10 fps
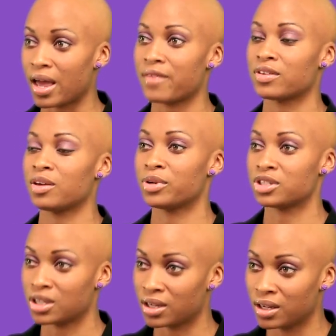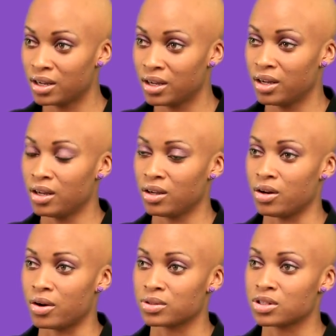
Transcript: I have to keep pushing, you know?